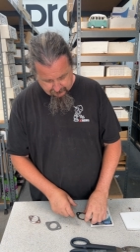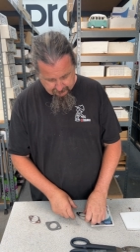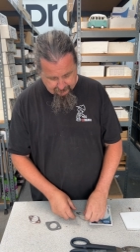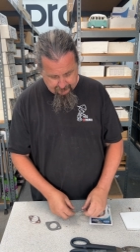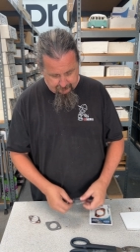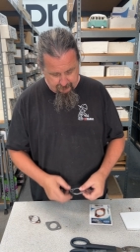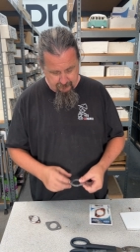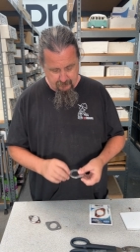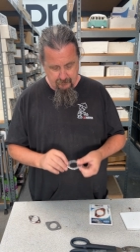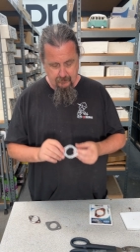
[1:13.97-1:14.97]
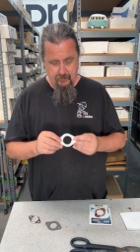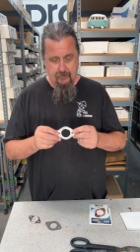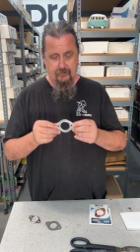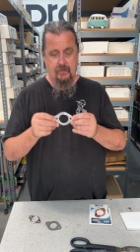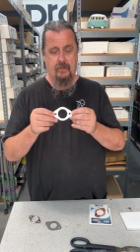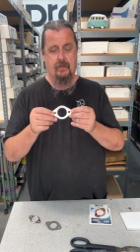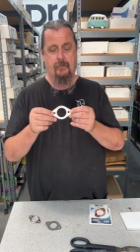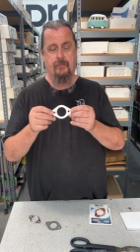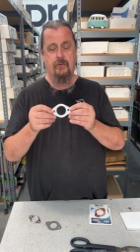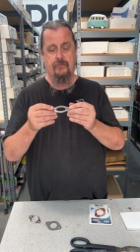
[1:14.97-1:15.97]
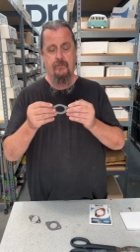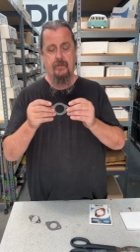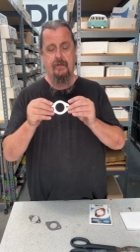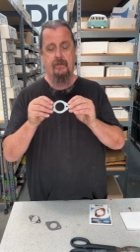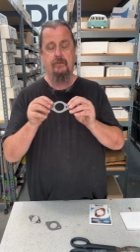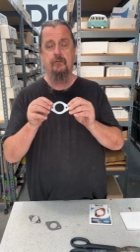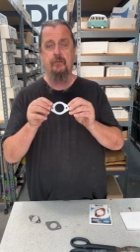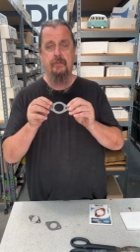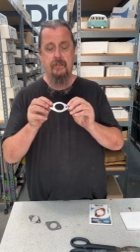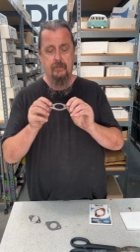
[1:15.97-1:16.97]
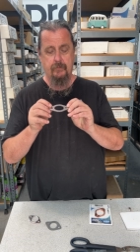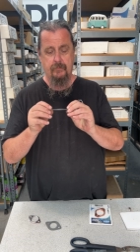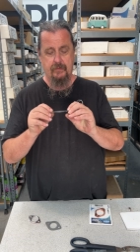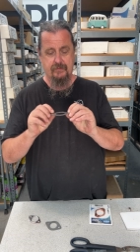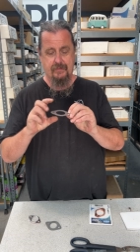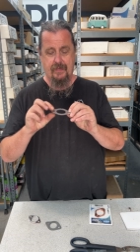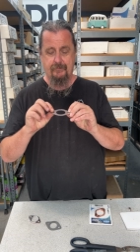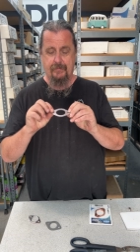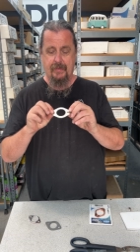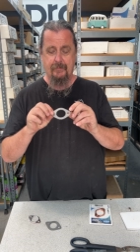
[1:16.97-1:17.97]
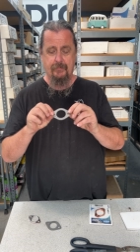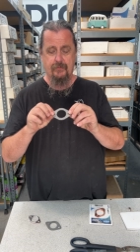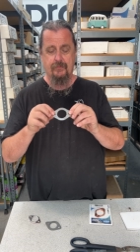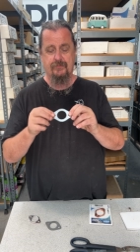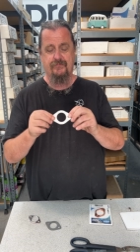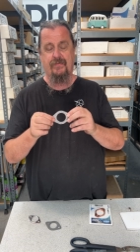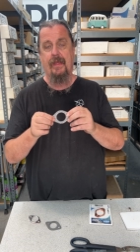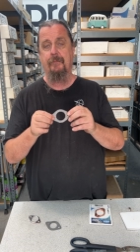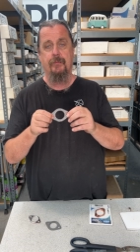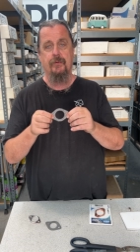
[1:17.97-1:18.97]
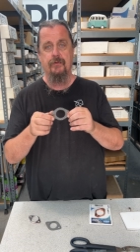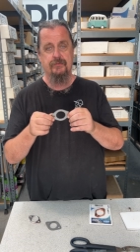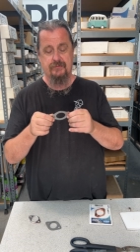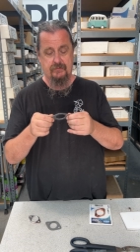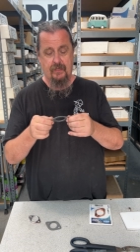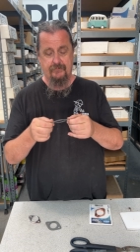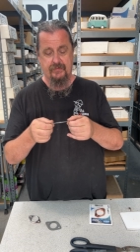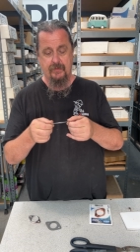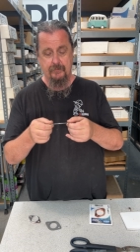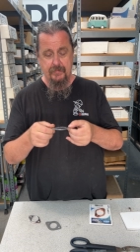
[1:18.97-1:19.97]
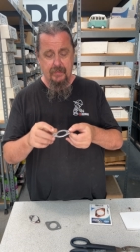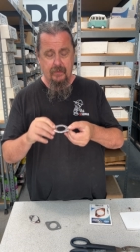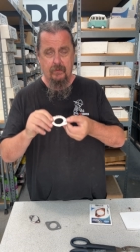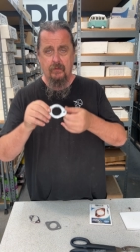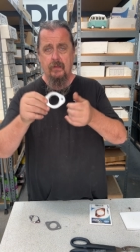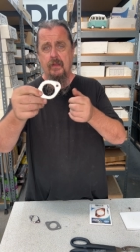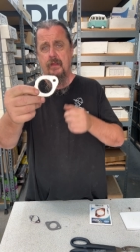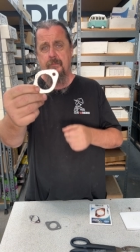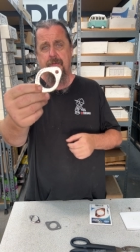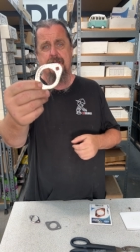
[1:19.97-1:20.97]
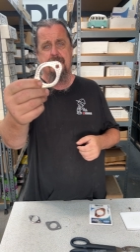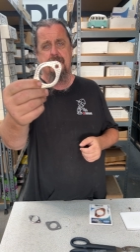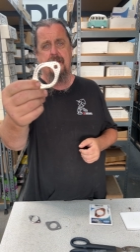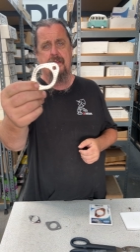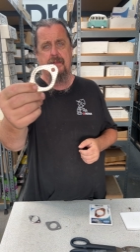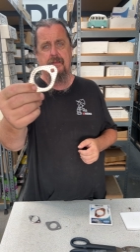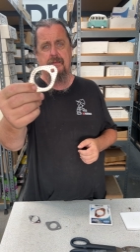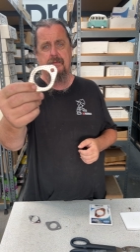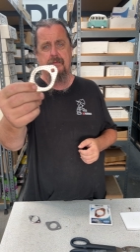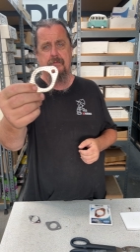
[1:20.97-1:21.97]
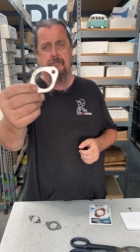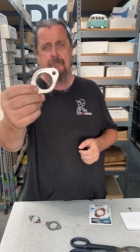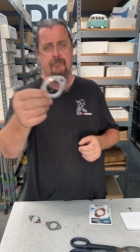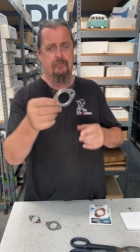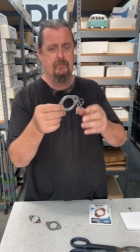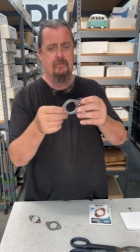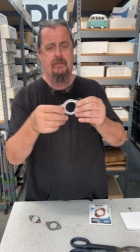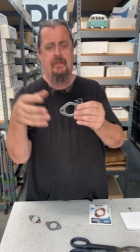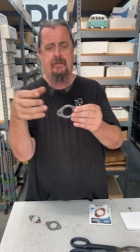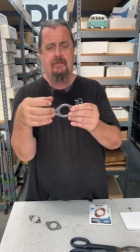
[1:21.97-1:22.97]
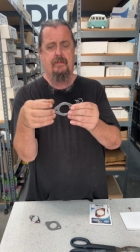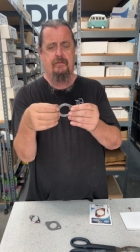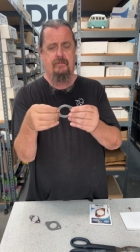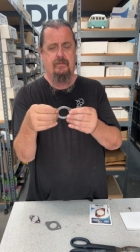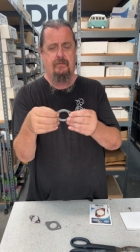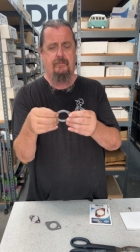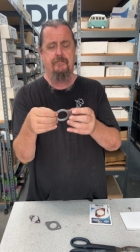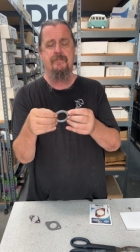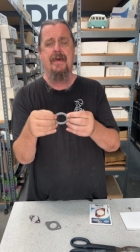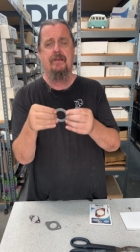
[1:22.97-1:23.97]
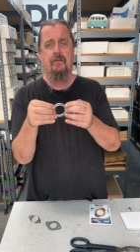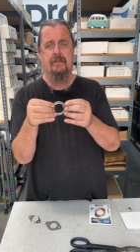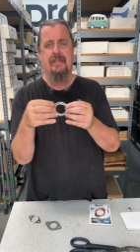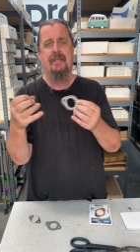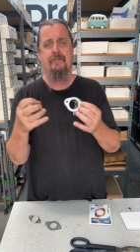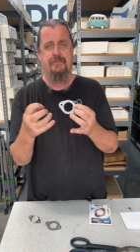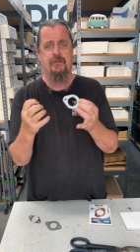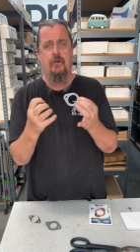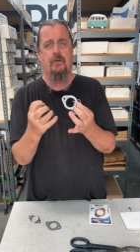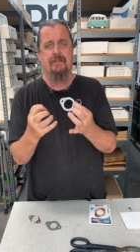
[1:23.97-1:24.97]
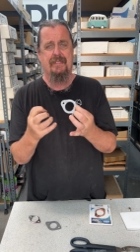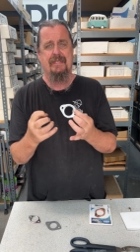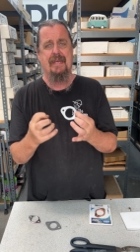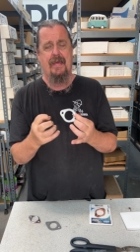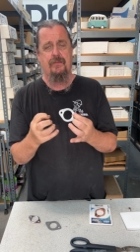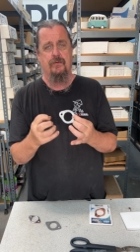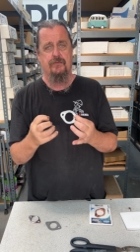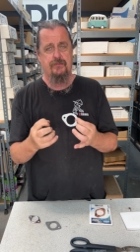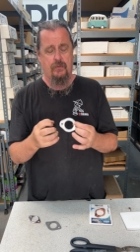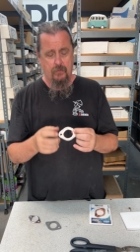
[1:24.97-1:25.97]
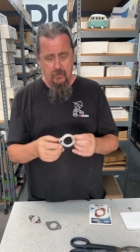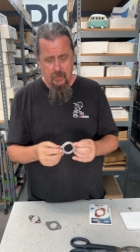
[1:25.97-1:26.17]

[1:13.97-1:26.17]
a perforated aluminum. It's got paper, fiber stuff in the middle, but it's like the metal keeps it all together. So